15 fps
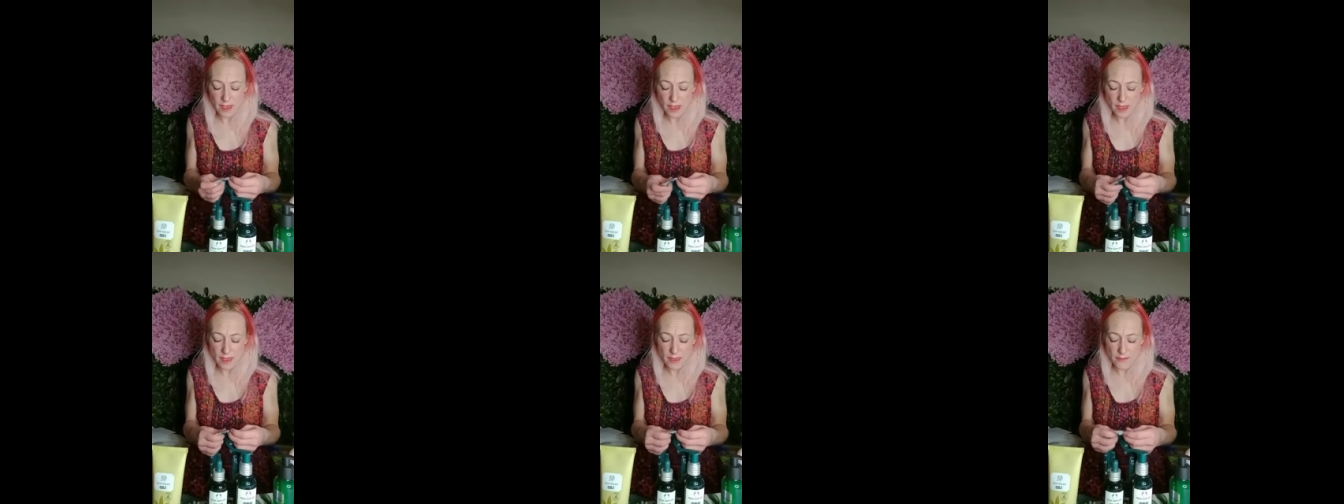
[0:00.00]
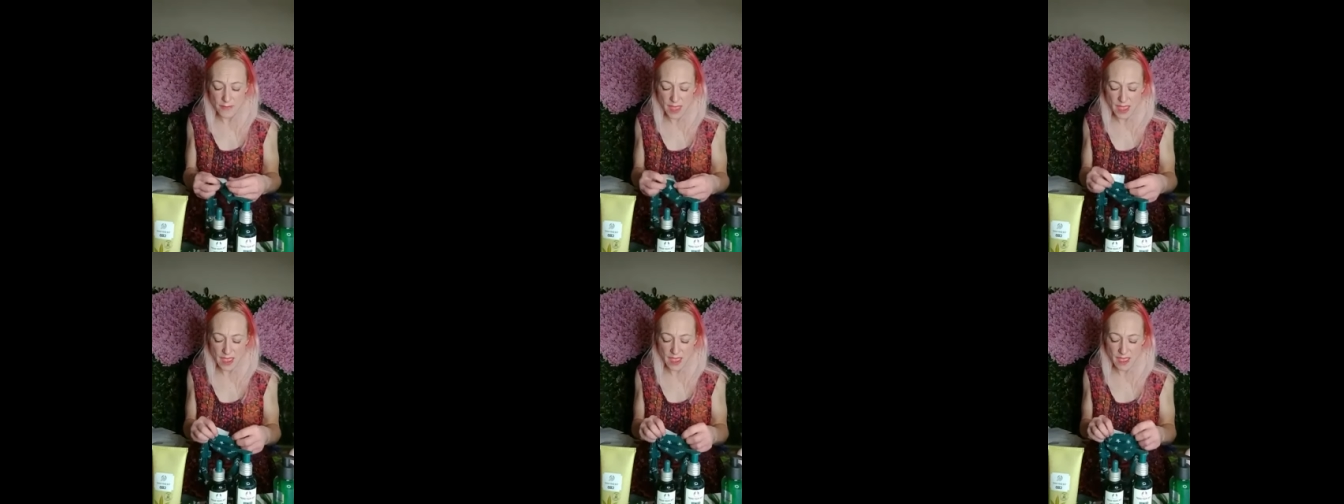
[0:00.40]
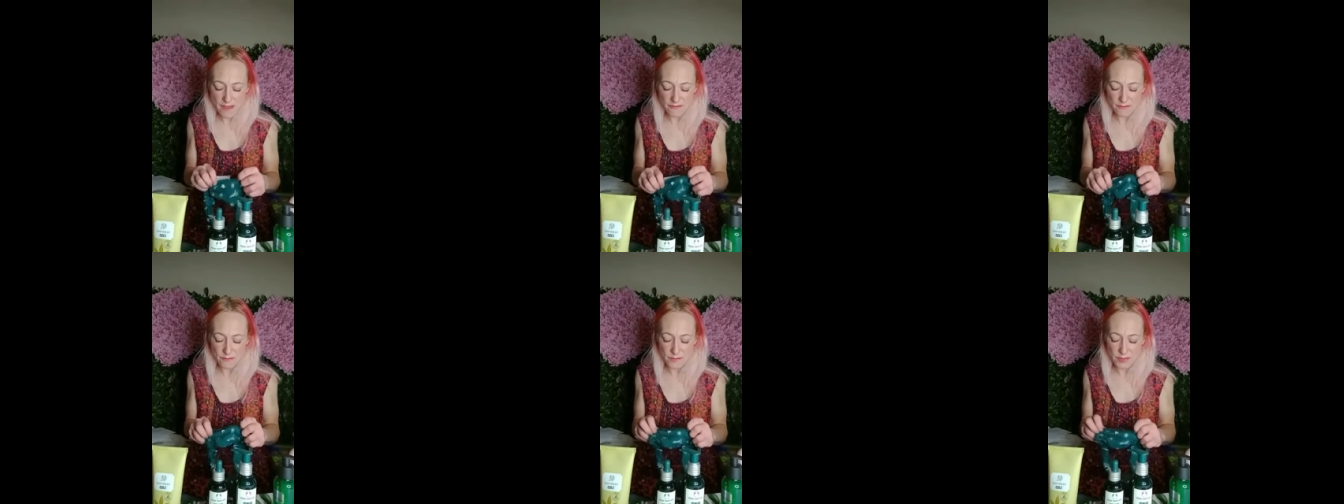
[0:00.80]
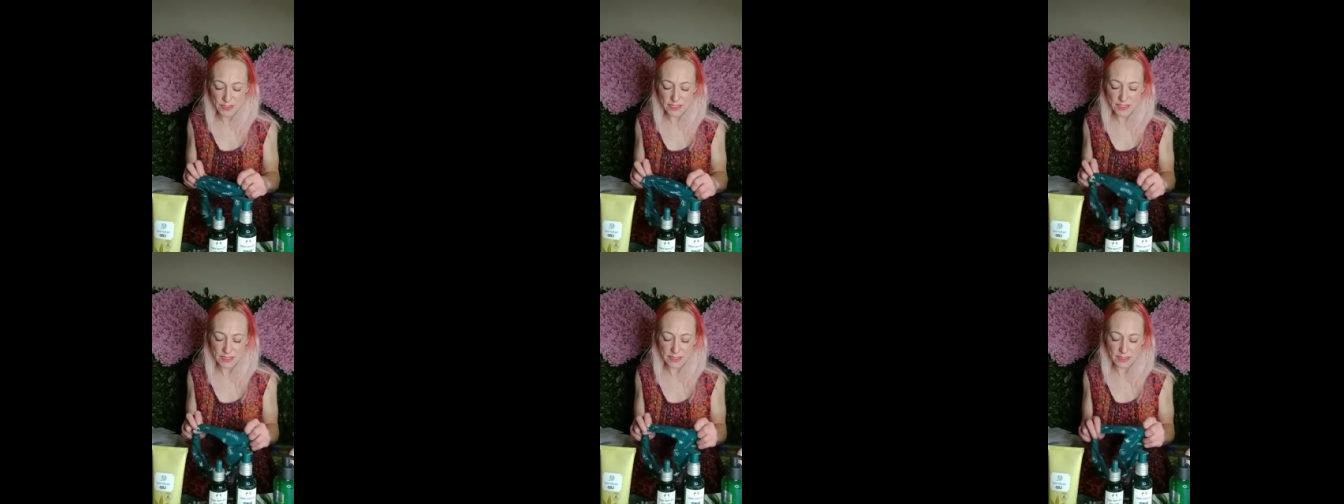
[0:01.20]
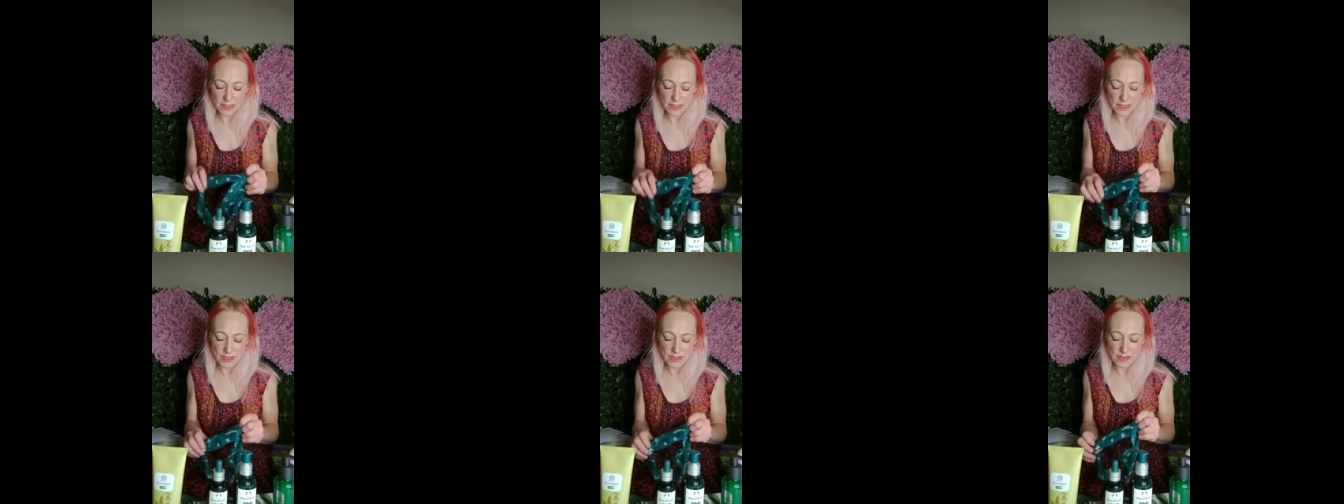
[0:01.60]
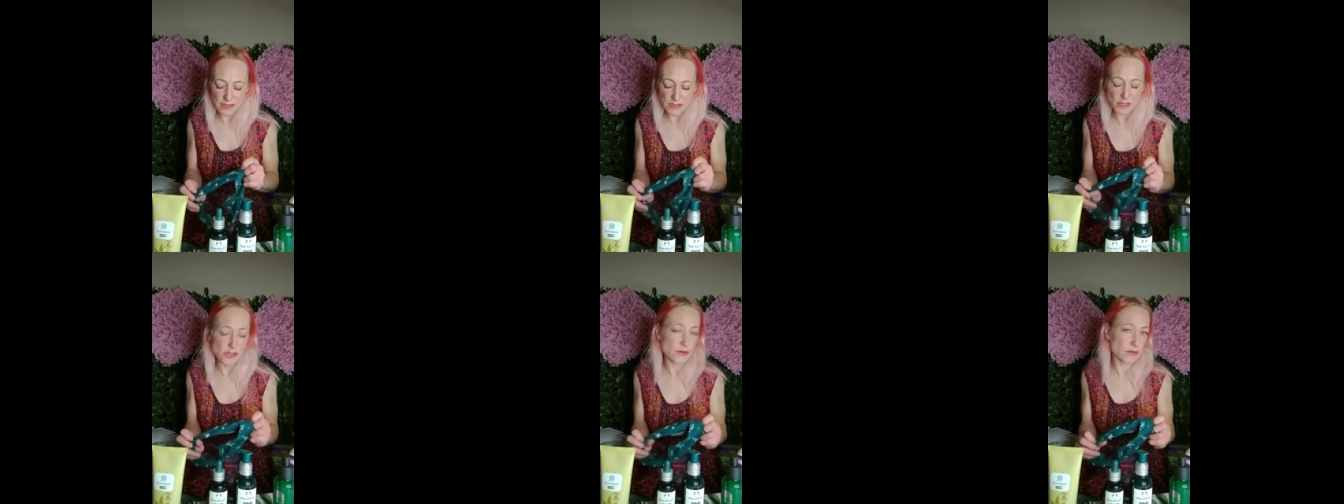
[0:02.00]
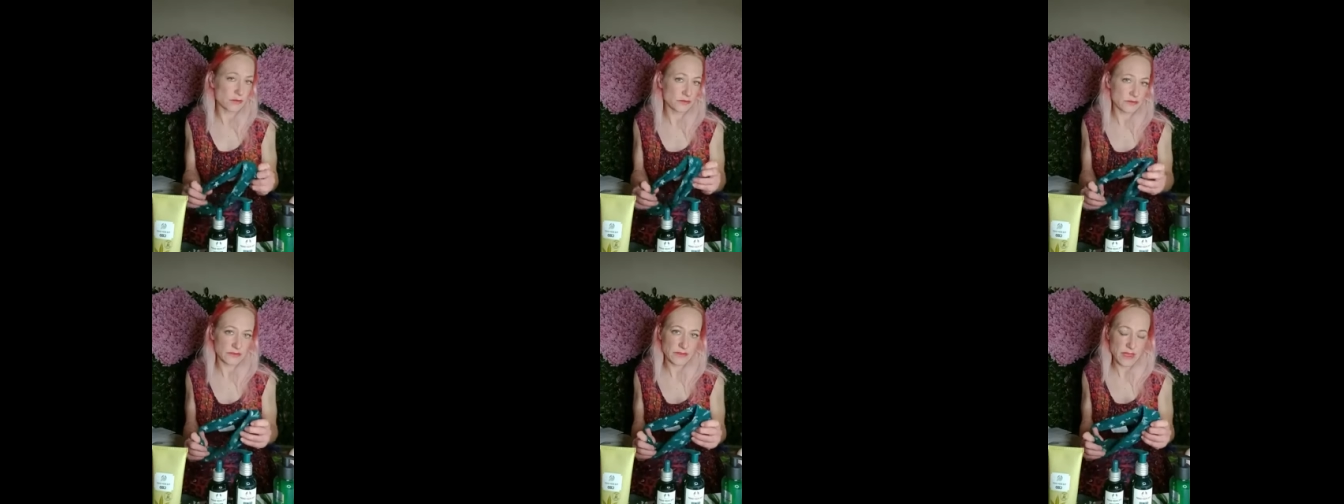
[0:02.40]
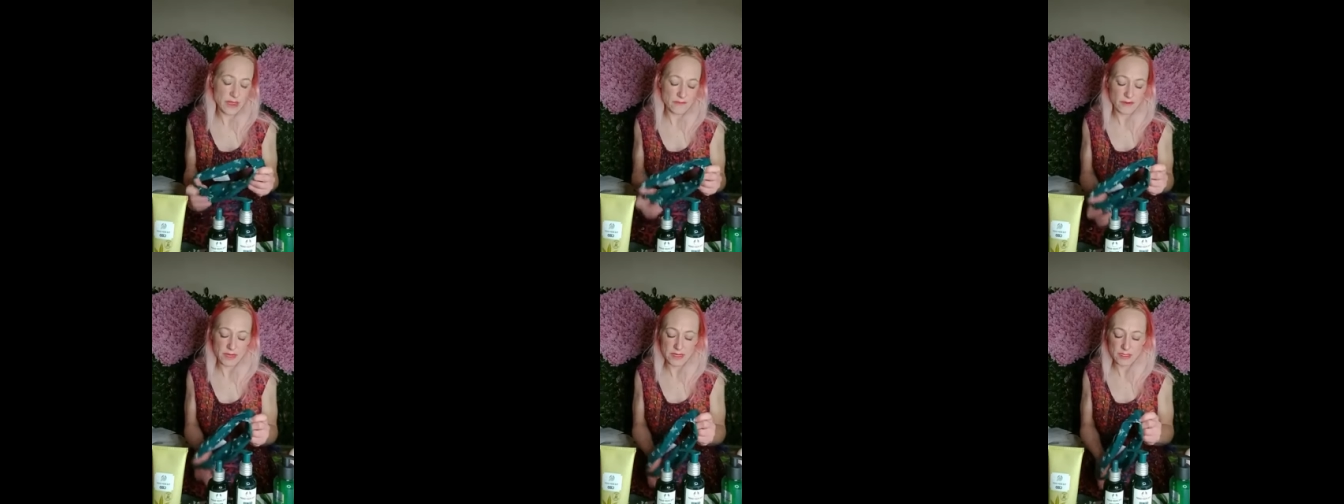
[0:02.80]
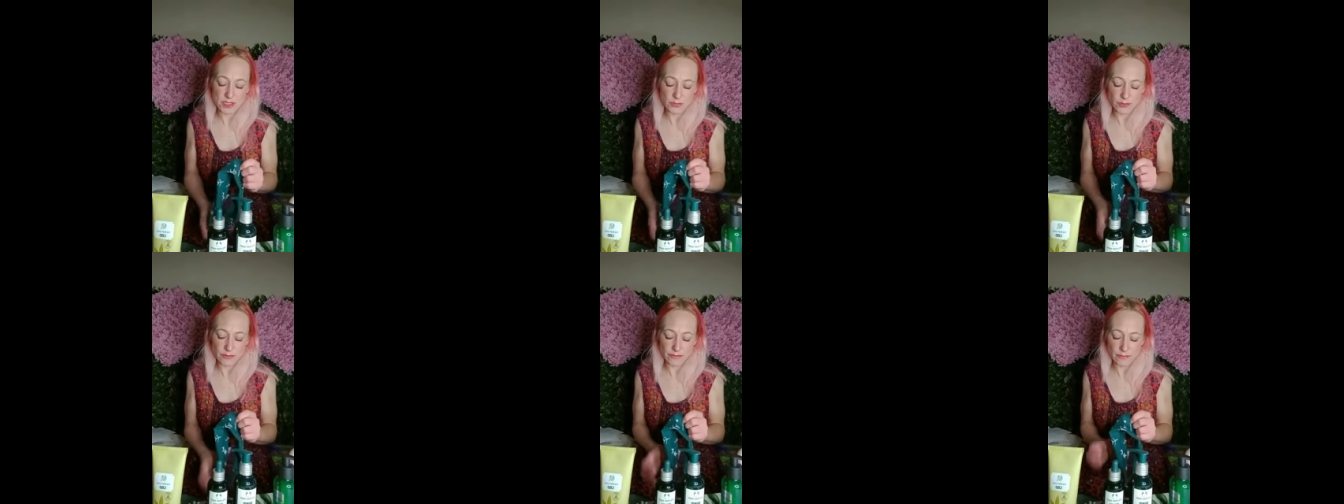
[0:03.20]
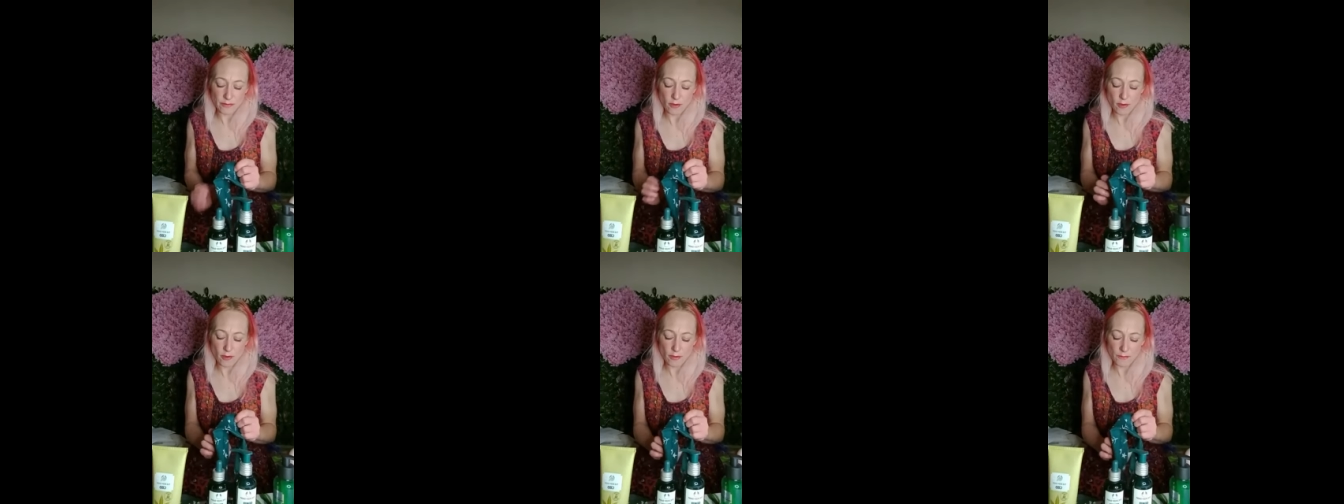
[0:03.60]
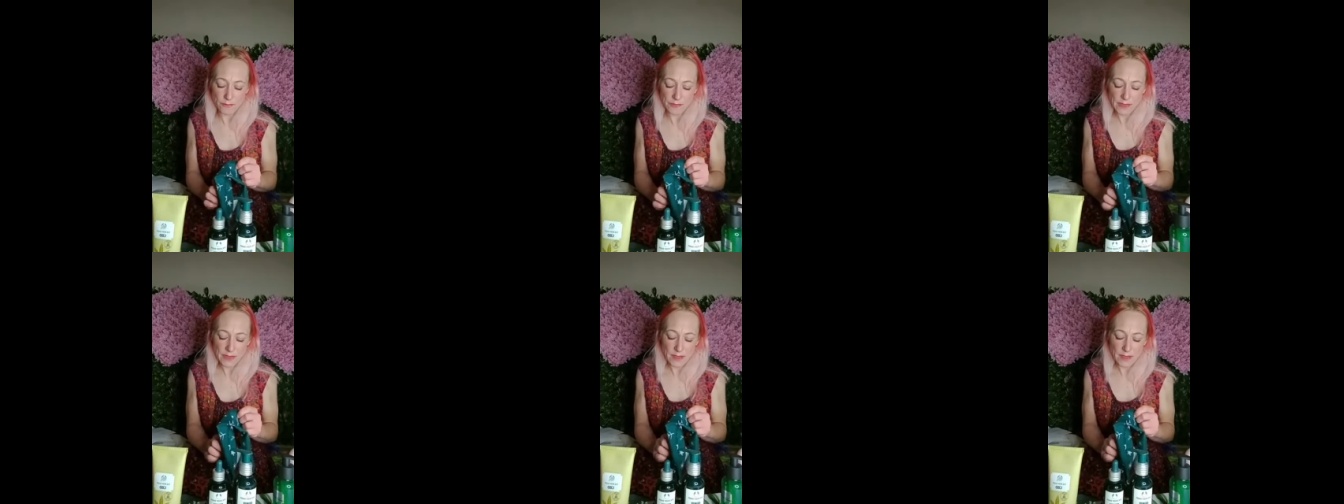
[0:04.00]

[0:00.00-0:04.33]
I haven't particularly used that range before,